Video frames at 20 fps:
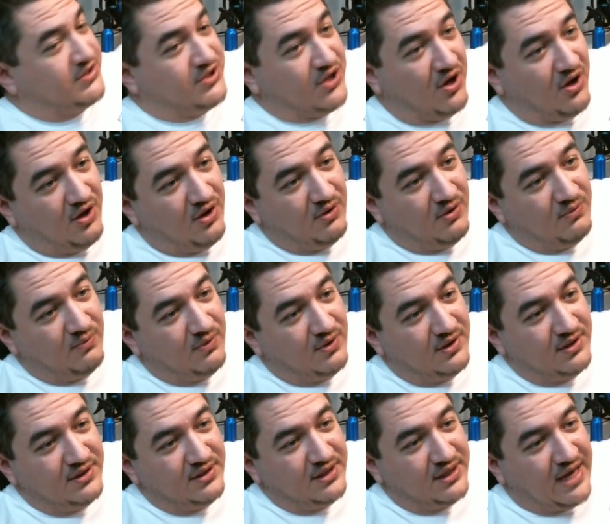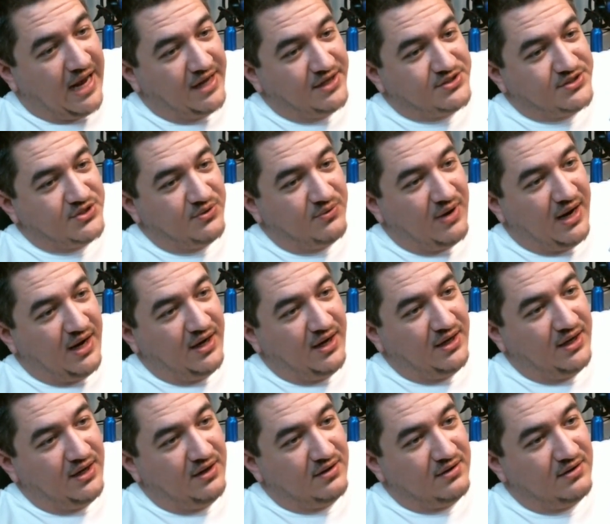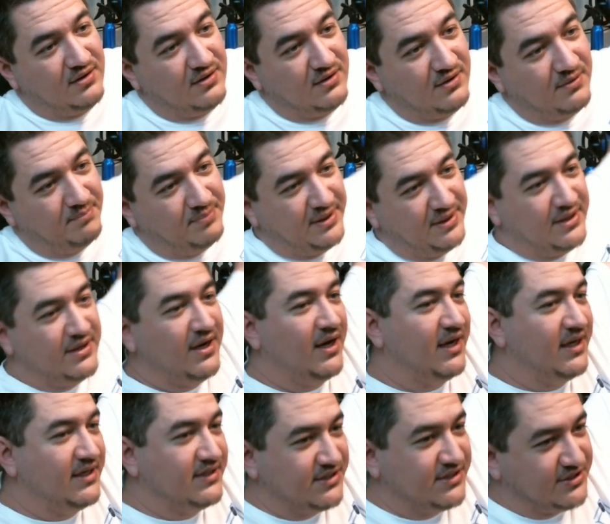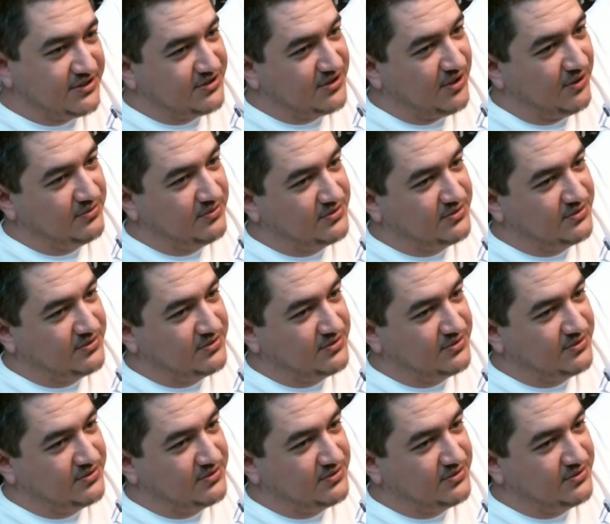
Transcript: tall one, the K280, because it's so